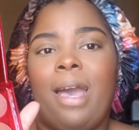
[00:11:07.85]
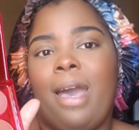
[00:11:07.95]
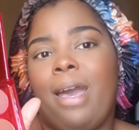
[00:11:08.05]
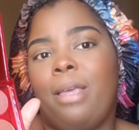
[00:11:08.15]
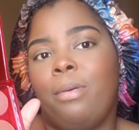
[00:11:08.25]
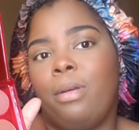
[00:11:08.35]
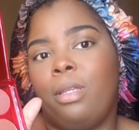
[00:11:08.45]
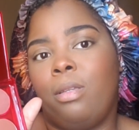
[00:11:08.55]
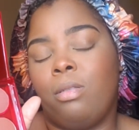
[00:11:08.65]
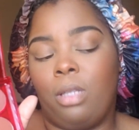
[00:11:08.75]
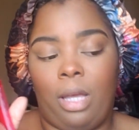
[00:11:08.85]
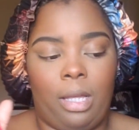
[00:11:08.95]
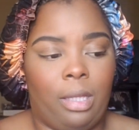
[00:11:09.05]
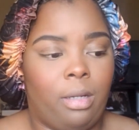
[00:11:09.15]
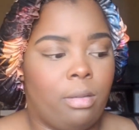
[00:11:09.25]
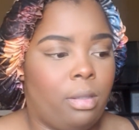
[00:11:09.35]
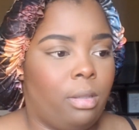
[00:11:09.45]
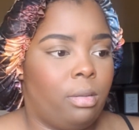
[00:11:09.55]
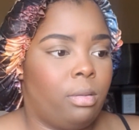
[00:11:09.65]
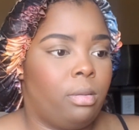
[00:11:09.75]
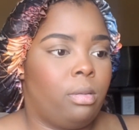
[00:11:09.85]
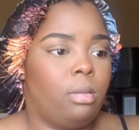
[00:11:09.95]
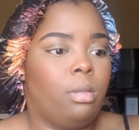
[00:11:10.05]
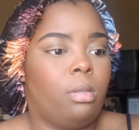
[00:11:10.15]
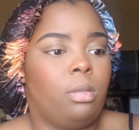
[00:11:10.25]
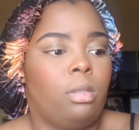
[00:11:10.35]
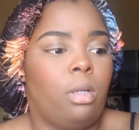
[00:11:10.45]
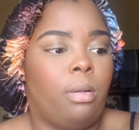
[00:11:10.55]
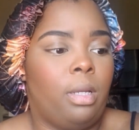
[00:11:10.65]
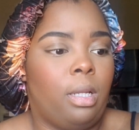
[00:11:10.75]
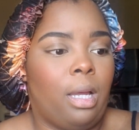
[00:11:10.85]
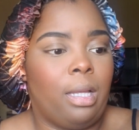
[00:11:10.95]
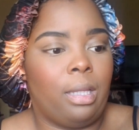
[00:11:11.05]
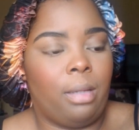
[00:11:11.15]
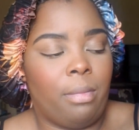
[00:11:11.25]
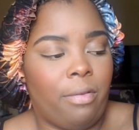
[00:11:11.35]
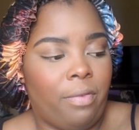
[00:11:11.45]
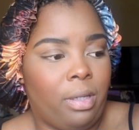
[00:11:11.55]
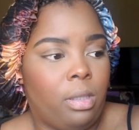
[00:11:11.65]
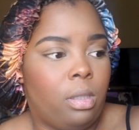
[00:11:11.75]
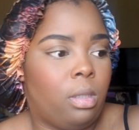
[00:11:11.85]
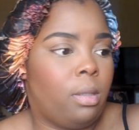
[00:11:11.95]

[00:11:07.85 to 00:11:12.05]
I am going to use the highlighter colors to go ahead and highlight my face.